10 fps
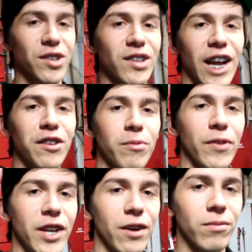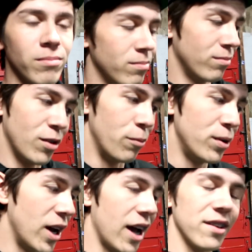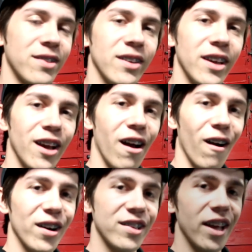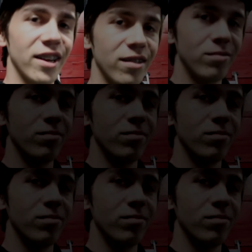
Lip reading: just an announcement video. Hope you guys are excited.